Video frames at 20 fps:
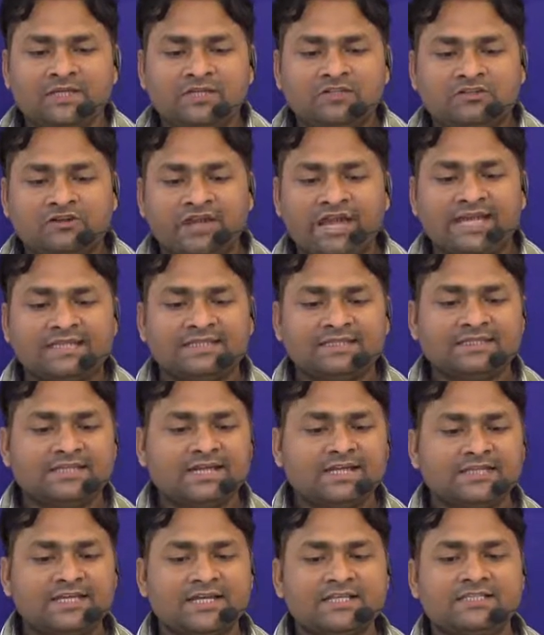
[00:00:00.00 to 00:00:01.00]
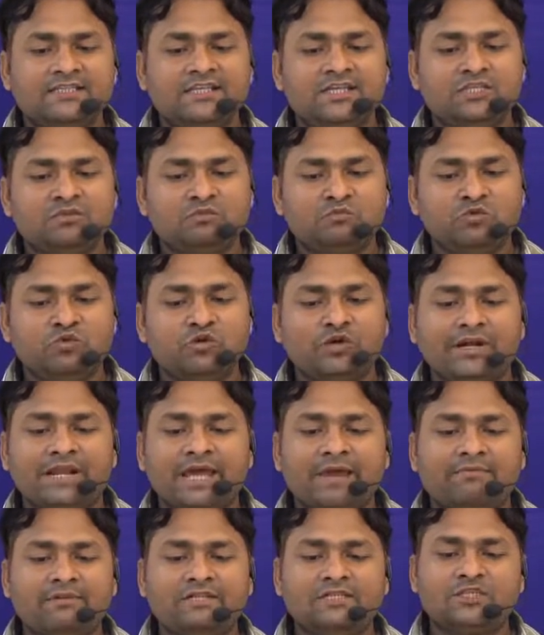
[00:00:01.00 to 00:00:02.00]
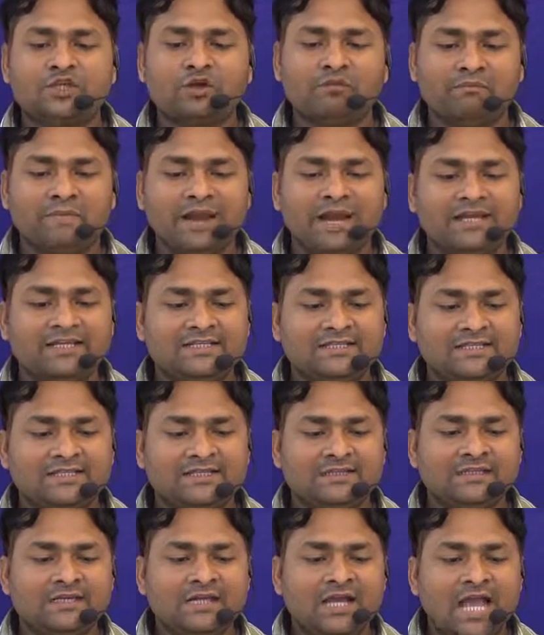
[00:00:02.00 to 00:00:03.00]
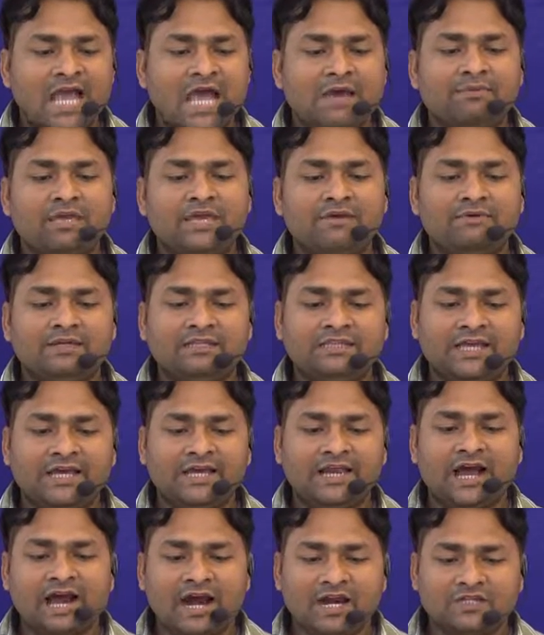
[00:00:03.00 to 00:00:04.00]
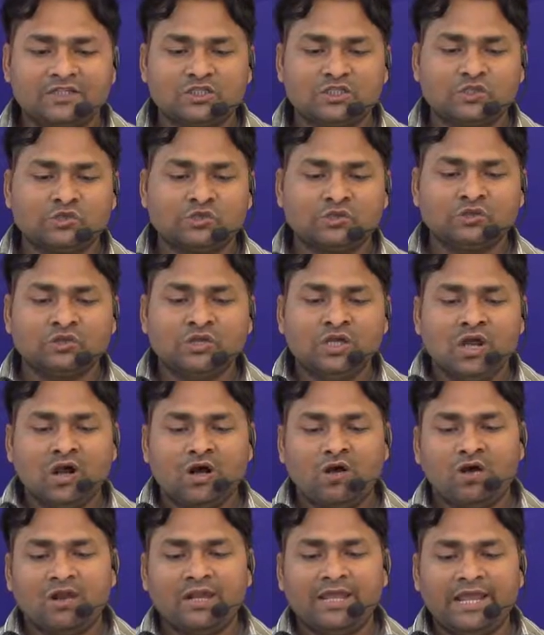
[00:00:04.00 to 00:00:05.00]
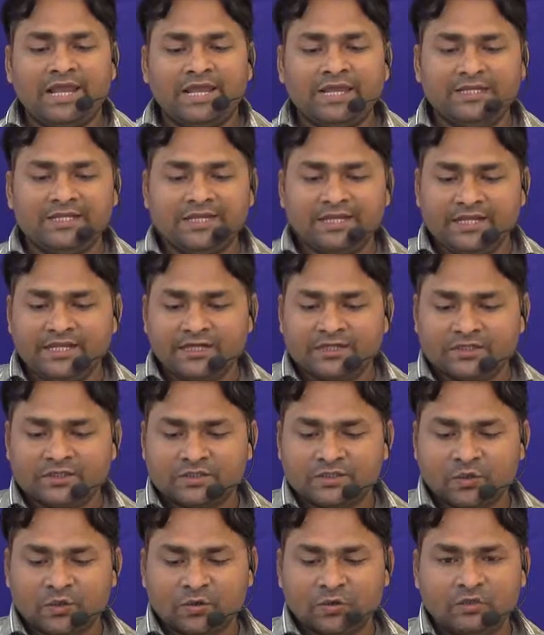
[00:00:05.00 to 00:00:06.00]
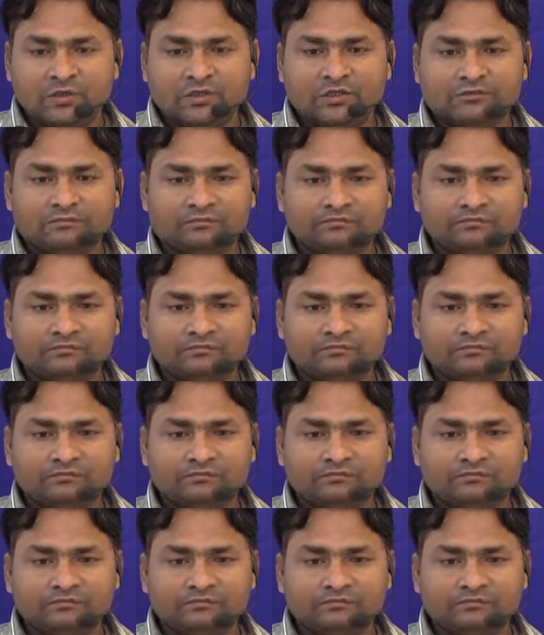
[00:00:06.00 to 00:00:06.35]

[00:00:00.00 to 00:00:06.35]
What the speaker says: Tres, such as these poor devils of Medici, have given their hearts to, all 8 years old.